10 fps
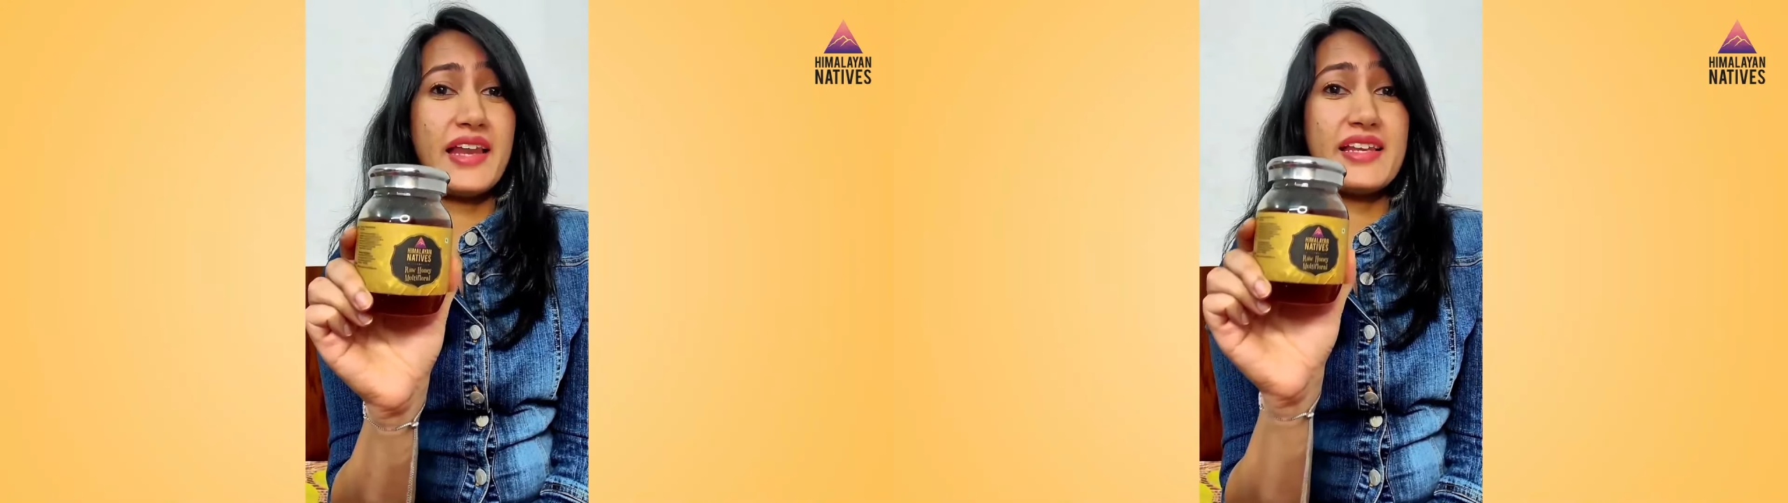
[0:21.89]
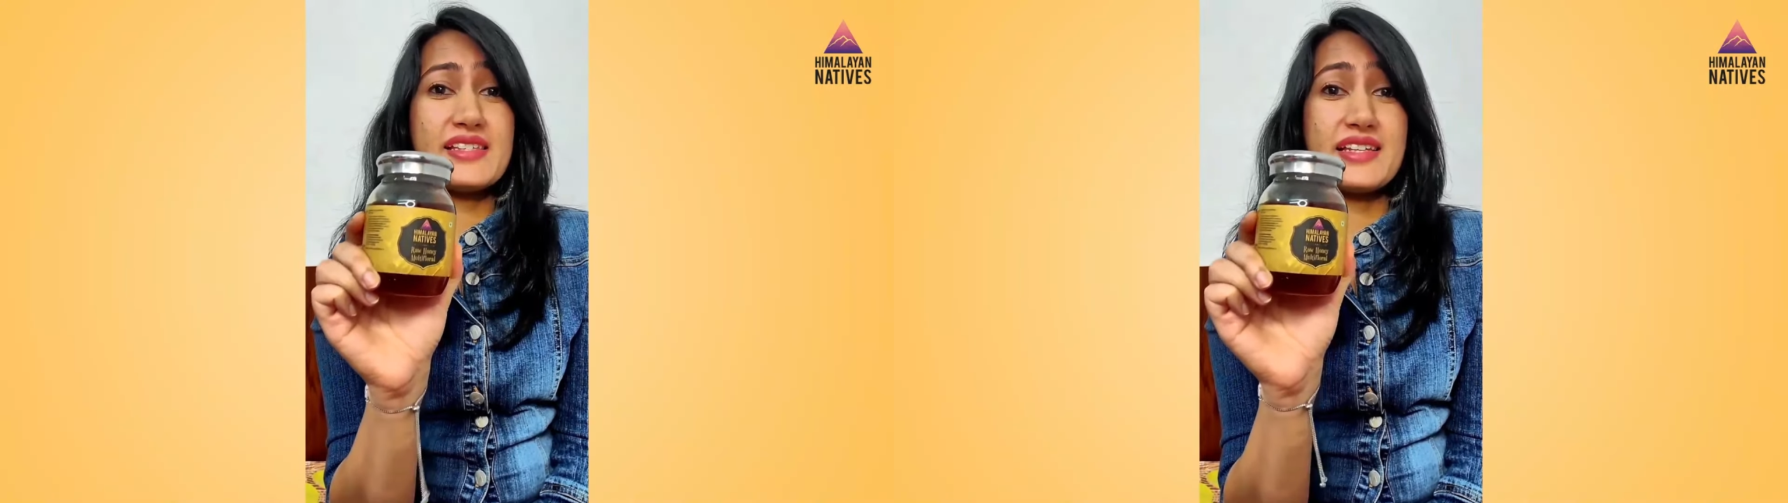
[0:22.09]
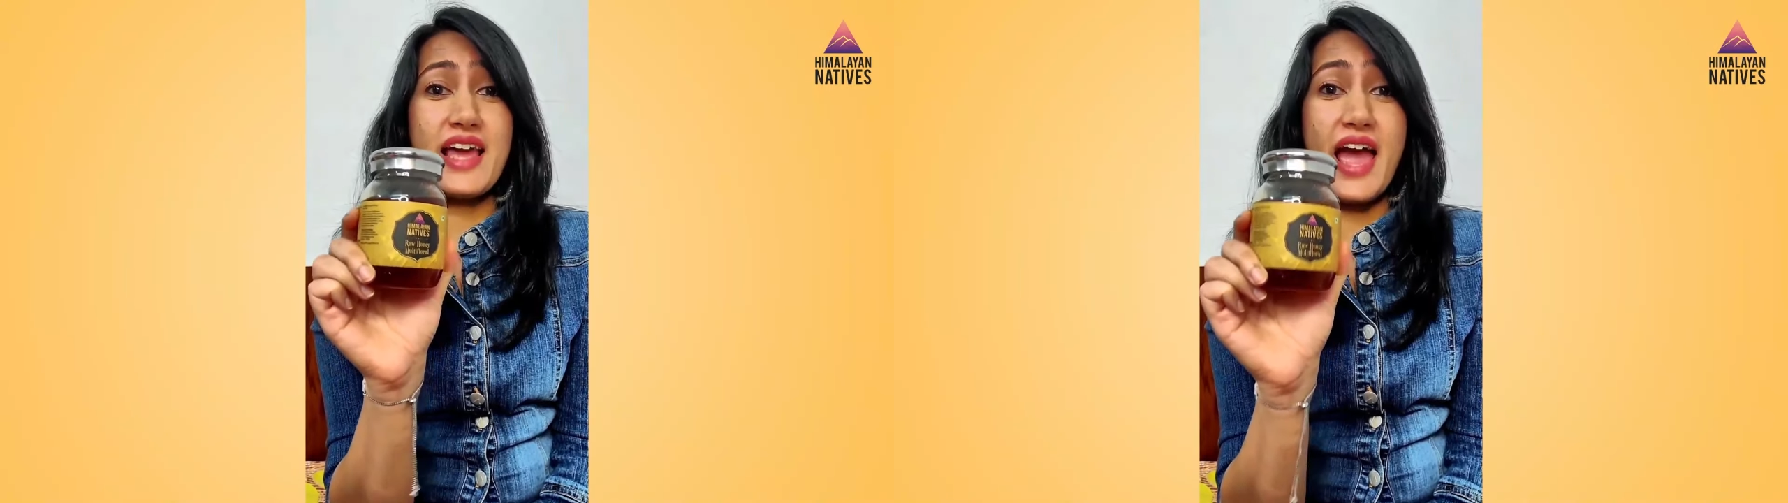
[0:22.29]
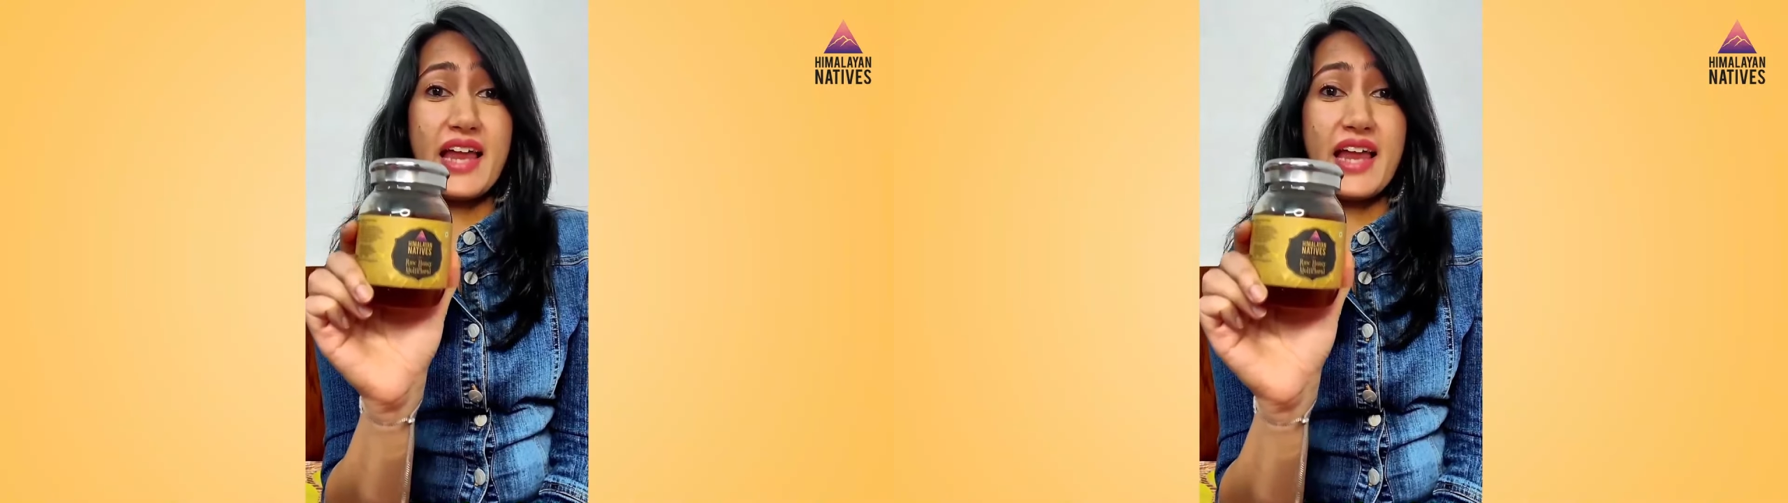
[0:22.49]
and is an